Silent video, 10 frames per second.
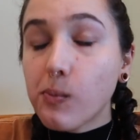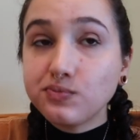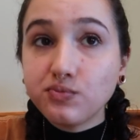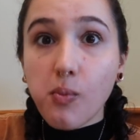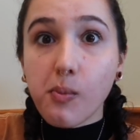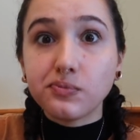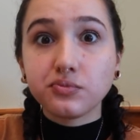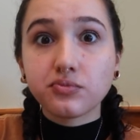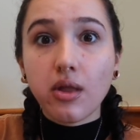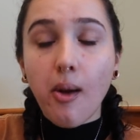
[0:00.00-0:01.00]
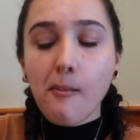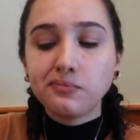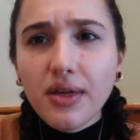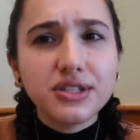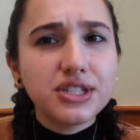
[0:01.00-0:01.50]

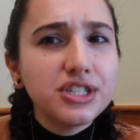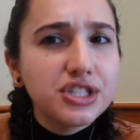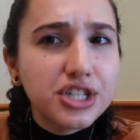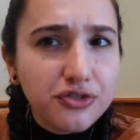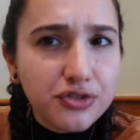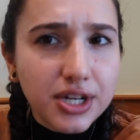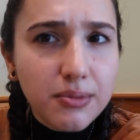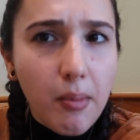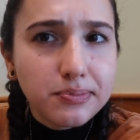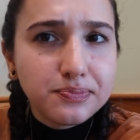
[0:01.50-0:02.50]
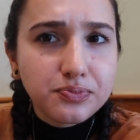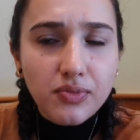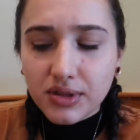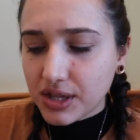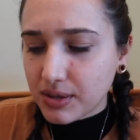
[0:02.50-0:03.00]
Mmm. This is different
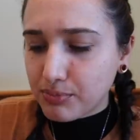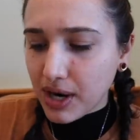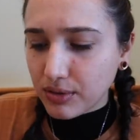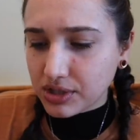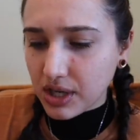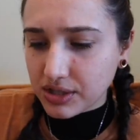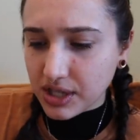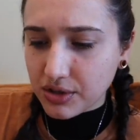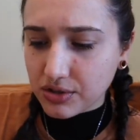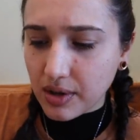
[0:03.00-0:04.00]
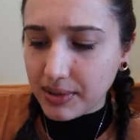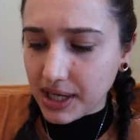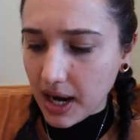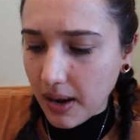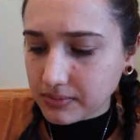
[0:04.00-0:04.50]
than the brown sauce I grew up
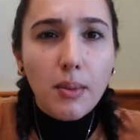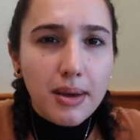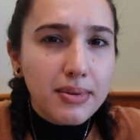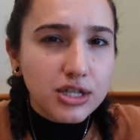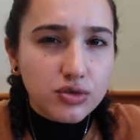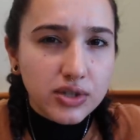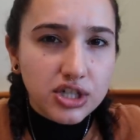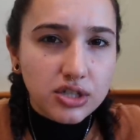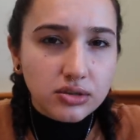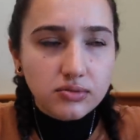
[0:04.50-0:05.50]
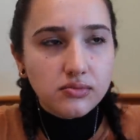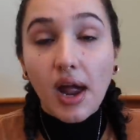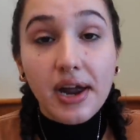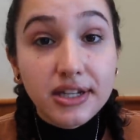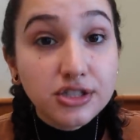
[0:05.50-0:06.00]
eating. Maybe it's regional.
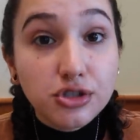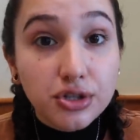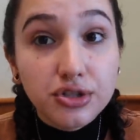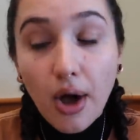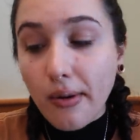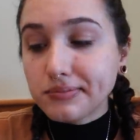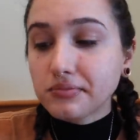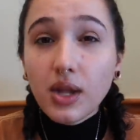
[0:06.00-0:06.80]
It is good though.